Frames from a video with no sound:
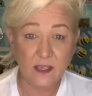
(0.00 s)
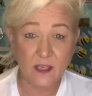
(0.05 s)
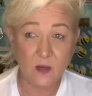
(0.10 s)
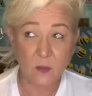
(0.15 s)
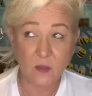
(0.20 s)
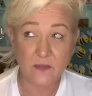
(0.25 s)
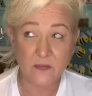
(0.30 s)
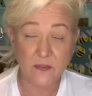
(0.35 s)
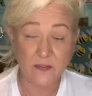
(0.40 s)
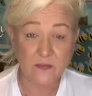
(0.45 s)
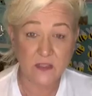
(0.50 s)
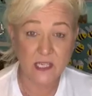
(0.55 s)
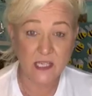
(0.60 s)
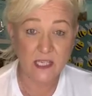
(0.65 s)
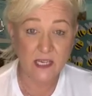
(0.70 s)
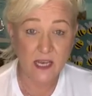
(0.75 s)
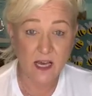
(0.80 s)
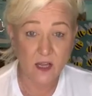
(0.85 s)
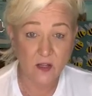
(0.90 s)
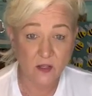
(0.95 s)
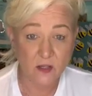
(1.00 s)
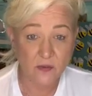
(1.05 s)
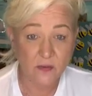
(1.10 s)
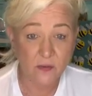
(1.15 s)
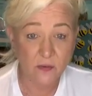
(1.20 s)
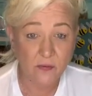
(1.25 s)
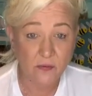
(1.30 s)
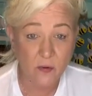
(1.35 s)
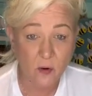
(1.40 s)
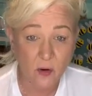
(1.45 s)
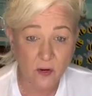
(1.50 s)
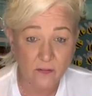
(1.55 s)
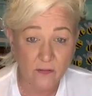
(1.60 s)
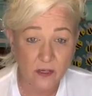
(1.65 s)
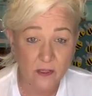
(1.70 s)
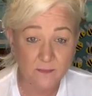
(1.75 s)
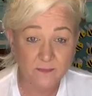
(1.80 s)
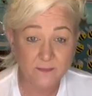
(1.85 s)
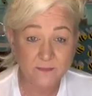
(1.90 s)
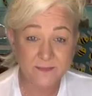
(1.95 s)
I think it was $15 for four of
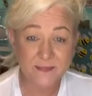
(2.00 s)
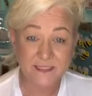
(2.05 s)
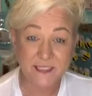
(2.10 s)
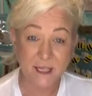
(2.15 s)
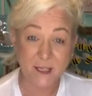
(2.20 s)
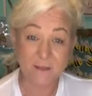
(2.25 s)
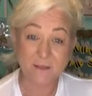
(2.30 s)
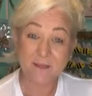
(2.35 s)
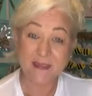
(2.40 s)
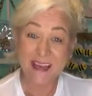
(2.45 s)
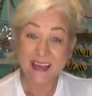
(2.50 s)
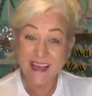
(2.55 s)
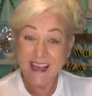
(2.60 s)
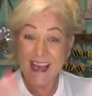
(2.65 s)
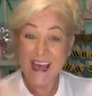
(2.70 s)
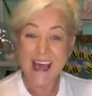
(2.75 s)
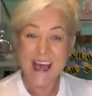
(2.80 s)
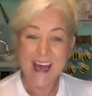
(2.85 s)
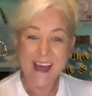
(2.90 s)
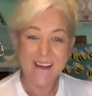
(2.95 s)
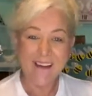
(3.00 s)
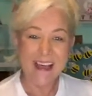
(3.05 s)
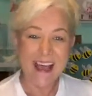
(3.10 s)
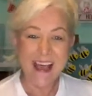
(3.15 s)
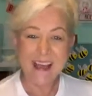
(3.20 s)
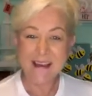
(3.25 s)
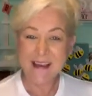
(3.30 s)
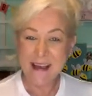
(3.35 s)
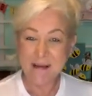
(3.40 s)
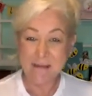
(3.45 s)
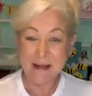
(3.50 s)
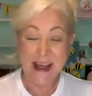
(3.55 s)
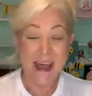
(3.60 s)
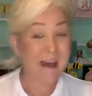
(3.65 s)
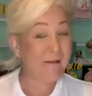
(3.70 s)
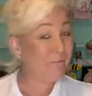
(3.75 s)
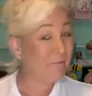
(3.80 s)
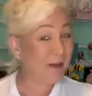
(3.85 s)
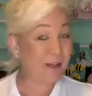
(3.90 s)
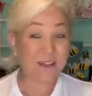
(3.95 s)
them. So, okay, I'm
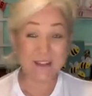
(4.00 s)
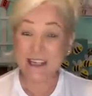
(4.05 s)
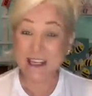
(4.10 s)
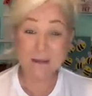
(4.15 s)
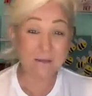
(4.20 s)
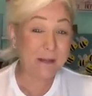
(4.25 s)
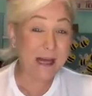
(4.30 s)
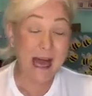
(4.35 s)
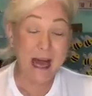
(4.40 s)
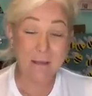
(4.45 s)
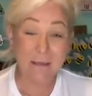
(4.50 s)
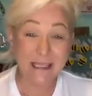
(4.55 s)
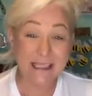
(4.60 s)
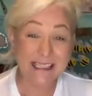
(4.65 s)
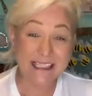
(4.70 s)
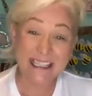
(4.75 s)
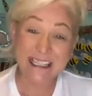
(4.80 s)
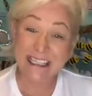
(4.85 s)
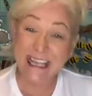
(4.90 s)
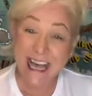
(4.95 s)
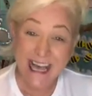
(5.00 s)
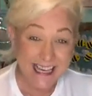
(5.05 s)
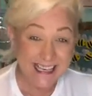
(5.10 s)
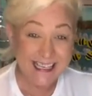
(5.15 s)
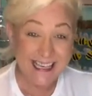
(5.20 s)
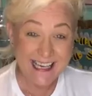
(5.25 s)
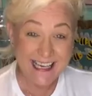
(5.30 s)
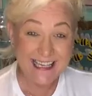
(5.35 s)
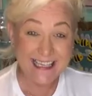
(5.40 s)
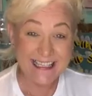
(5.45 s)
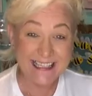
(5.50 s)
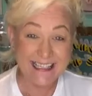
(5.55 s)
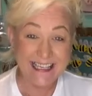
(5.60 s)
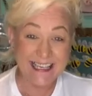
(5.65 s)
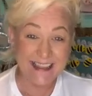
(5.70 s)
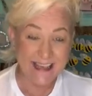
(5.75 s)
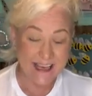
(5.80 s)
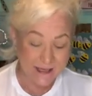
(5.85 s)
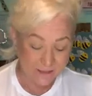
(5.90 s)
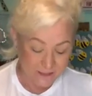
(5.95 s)
gonna have Bill keep comments because I can't
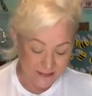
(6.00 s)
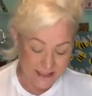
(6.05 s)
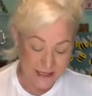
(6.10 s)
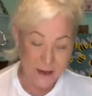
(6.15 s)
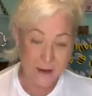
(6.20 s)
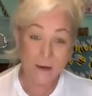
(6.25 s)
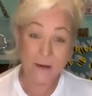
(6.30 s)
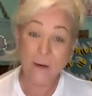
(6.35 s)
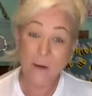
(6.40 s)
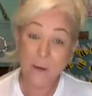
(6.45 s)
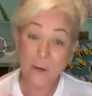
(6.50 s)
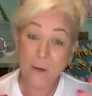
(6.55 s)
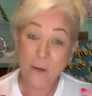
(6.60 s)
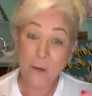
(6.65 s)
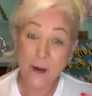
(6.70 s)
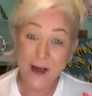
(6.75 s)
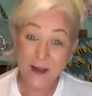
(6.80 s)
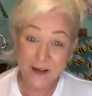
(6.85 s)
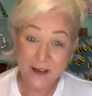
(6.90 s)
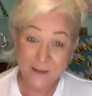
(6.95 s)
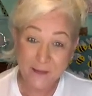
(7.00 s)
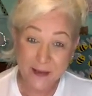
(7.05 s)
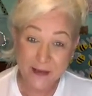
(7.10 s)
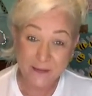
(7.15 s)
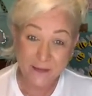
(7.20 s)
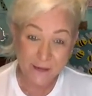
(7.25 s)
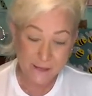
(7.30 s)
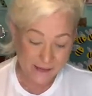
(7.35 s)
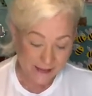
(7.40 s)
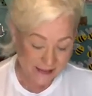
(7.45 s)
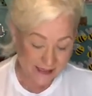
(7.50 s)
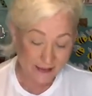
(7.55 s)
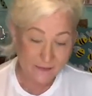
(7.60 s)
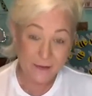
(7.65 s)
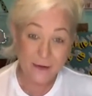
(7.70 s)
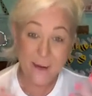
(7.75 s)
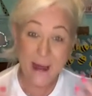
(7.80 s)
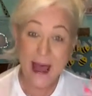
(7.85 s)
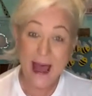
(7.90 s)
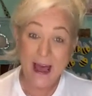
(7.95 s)
see them. So welcome everybody.
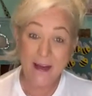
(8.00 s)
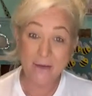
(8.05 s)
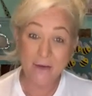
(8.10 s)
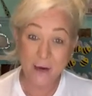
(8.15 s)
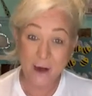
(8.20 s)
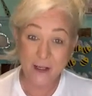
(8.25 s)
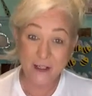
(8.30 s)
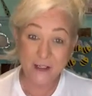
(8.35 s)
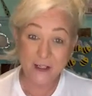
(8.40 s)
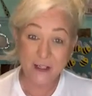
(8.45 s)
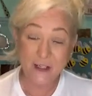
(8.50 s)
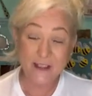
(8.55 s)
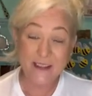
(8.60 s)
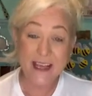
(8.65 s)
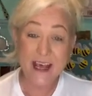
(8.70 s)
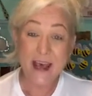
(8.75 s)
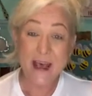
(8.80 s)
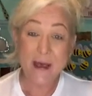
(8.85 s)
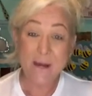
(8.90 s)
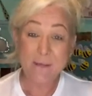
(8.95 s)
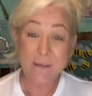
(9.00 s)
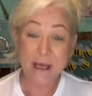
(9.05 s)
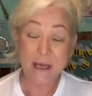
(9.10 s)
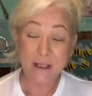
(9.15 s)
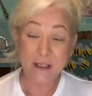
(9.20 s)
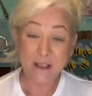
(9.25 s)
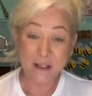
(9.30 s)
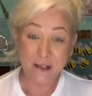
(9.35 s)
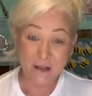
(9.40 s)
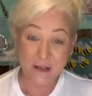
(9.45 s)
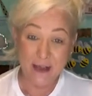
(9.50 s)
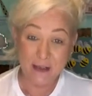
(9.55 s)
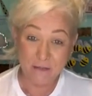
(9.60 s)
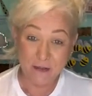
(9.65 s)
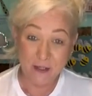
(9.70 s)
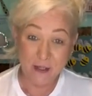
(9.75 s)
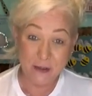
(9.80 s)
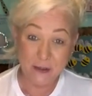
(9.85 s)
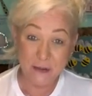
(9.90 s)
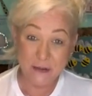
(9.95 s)
If you have questions, make sure
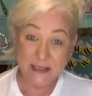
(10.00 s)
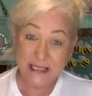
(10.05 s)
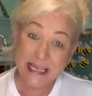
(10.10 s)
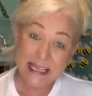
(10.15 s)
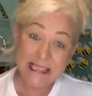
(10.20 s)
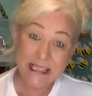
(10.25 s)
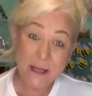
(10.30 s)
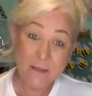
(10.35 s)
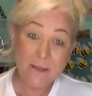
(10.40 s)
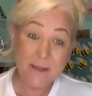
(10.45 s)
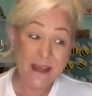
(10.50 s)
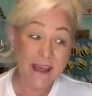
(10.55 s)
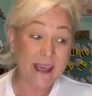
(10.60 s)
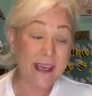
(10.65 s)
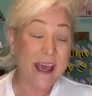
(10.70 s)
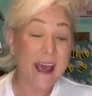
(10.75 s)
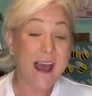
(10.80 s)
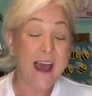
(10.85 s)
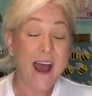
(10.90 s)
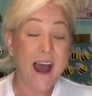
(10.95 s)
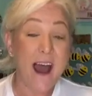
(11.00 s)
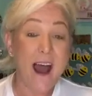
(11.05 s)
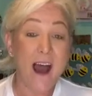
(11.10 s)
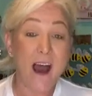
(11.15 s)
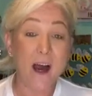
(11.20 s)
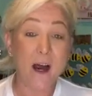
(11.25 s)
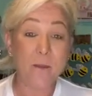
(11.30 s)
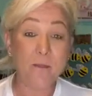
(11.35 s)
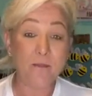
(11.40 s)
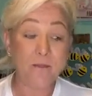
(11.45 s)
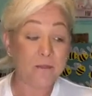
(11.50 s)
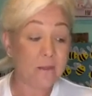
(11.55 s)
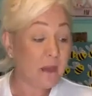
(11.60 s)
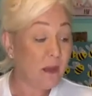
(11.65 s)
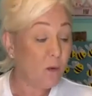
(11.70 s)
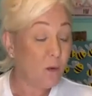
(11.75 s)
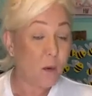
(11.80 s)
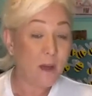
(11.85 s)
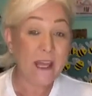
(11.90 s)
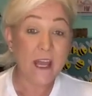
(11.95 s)
that you say something. Um,
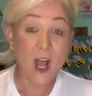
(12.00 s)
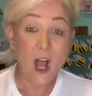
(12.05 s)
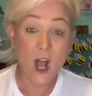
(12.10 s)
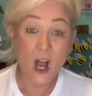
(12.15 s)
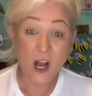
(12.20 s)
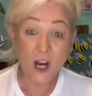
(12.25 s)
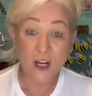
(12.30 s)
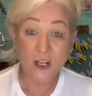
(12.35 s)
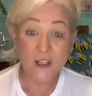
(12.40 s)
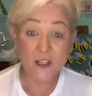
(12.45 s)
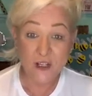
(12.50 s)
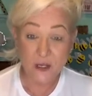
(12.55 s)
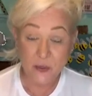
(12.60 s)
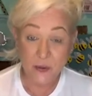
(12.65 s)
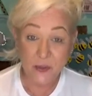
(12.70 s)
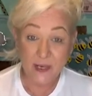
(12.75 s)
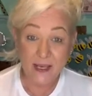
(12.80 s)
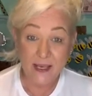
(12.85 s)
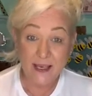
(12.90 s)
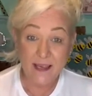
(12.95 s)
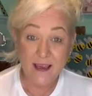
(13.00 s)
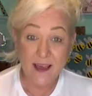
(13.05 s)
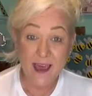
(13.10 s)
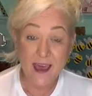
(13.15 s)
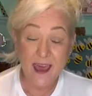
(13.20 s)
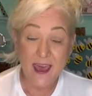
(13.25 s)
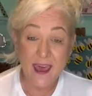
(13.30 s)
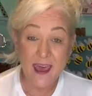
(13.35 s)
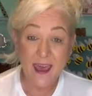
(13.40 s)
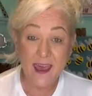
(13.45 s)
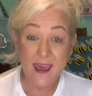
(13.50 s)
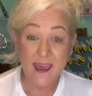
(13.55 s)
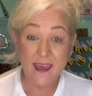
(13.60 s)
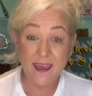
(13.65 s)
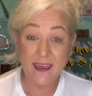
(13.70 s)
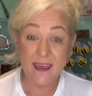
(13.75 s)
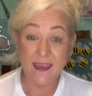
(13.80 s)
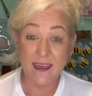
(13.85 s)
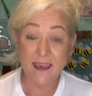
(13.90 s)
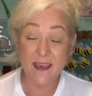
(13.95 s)
we are doing
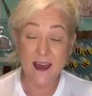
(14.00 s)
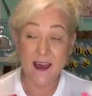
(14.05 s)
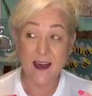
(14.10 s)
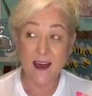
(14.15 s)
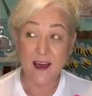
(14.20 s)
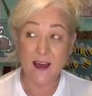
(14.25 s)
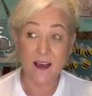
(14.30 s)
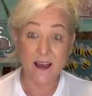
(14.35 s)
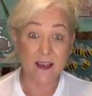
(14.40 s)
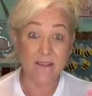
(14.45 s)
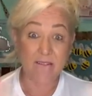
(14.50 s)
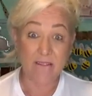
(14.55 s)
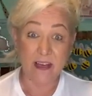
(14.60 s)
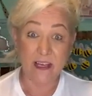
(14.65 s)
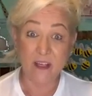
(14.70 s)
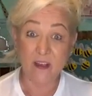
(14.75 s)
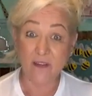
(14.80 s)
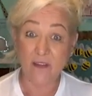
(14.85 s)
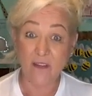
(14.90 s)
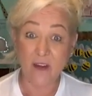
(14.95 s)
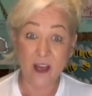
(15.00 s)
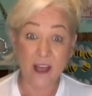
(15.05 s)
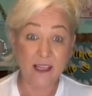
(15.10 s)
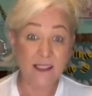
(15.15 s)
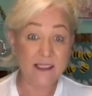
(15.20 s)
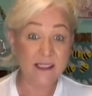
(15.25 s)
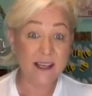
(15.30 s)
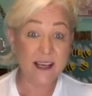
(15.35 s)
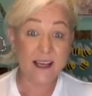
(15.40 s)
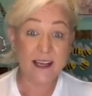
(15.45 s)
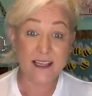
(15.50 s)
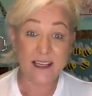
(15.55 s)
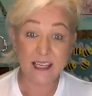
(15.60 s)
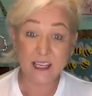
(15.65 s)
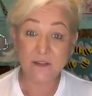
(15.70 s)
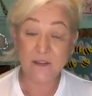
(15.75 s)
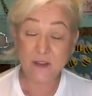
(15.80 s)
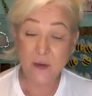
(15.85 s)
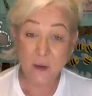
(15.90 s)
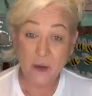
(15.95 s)
a uh, invite your friend
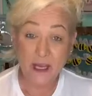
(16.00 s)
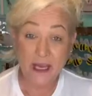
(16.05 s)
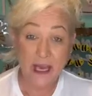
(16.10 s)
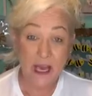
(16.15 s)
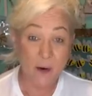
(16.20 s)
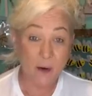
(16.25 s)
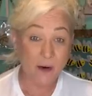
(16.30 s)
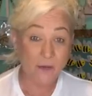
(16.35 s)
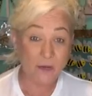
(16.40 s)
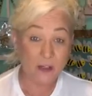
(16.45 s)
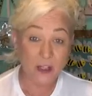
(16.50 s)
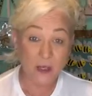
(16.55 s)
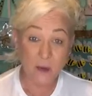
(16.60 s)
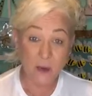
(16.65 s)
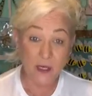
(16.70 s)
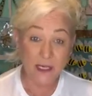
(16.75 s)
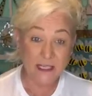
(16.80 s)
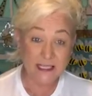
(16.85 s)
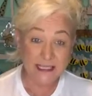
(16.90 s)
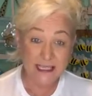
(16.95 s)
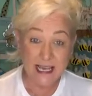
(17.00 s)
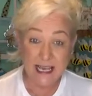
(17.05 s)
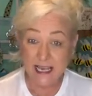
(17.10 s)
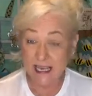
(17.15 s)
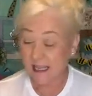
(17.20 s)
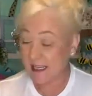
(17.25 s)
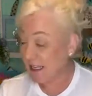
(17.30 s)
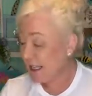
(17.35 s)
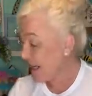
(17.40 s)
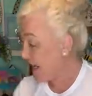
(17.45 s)
gift away, however you wanna say